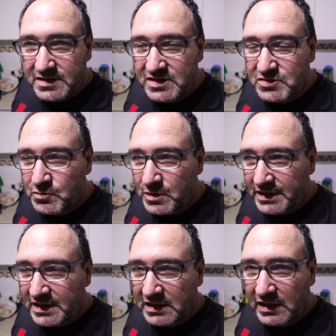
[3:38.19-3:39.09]
It's just
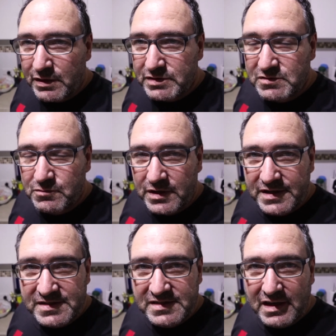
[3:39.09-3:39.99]
really close,
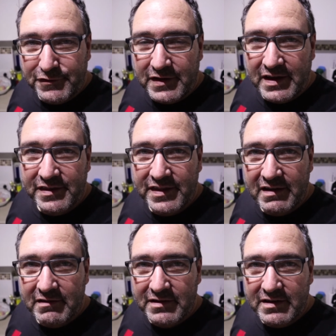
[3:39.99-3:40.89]
really stuffy out
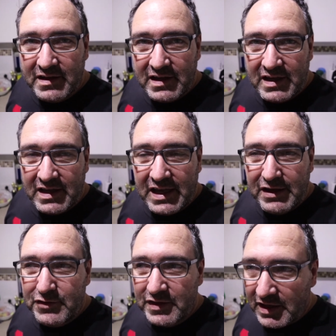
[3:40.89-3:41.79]
there, and
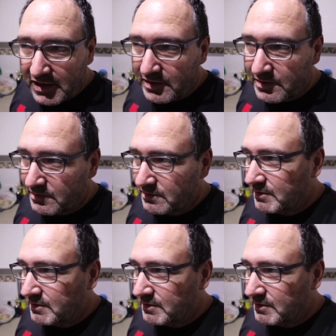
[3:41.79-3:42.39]
even though